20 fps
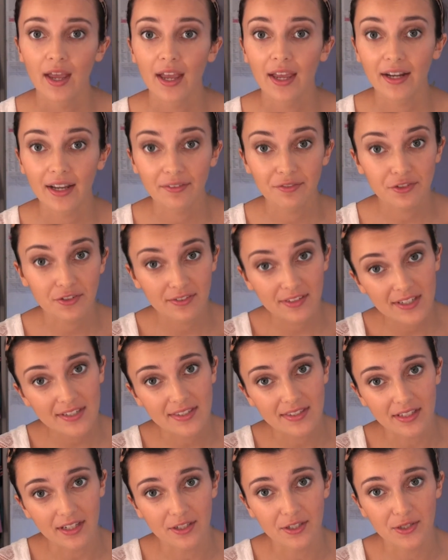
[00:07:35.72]
And after
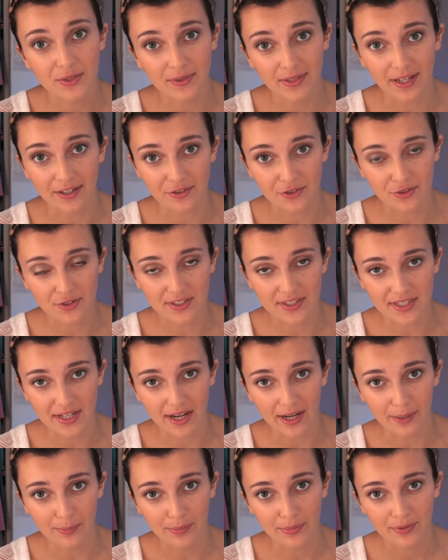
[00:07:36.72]
this, I do an extra
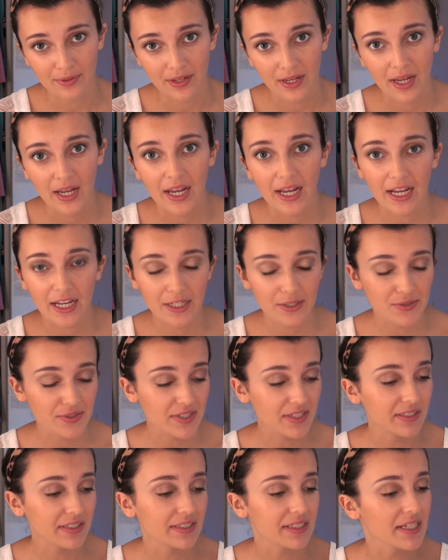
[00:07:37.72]
step. I
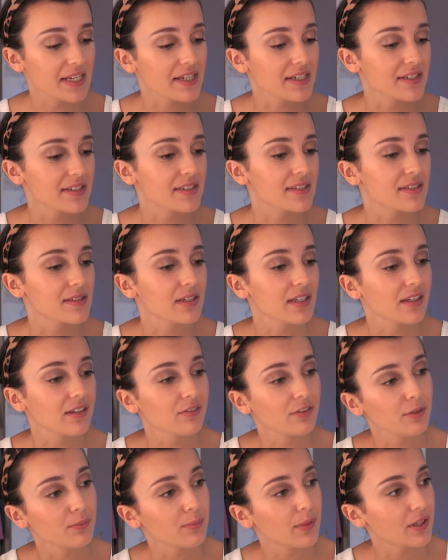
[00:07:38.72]
use Clinique's
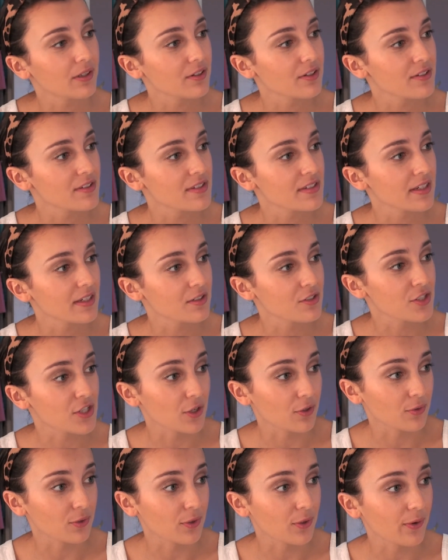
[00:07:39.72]
Even Better Skin
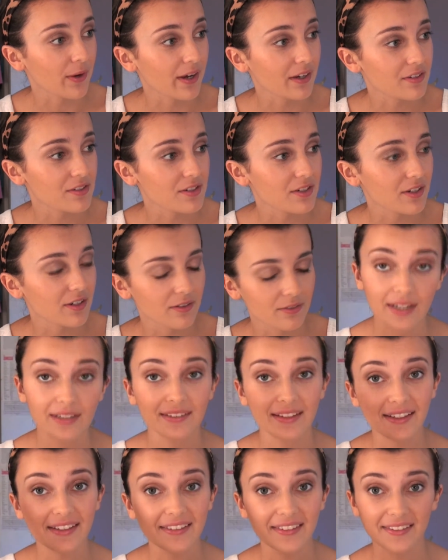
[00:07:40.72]
Tone Corrector. And
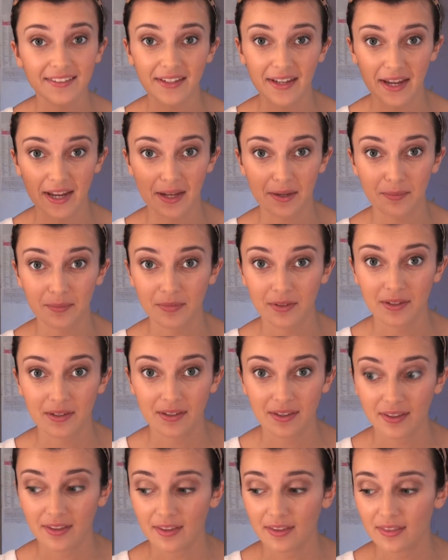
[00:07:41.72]
like the name,
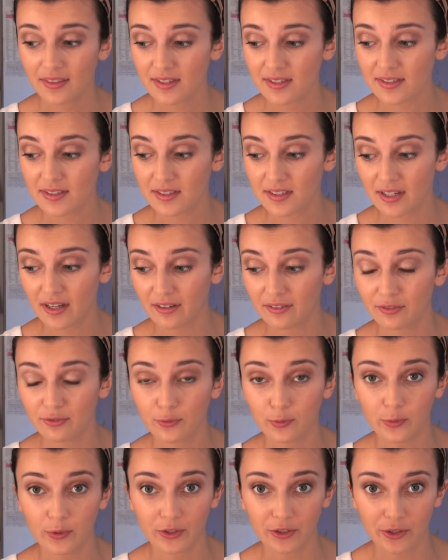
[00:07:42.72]
this
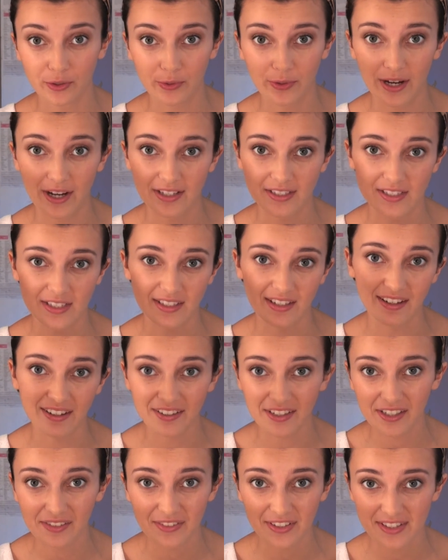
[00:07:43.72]
stuff will correct an
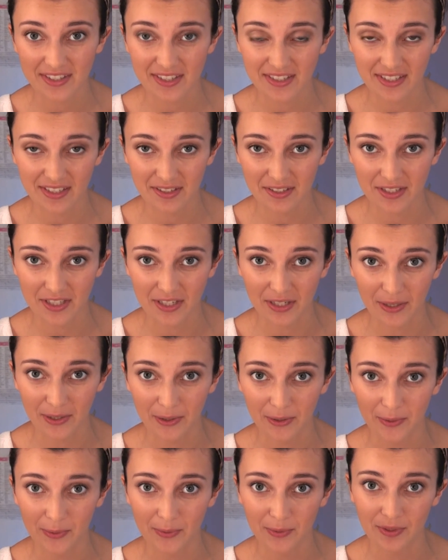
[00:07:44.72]
uneven skin
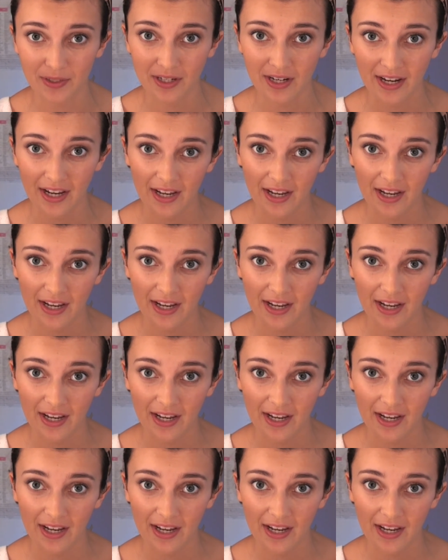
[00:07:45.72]
tone,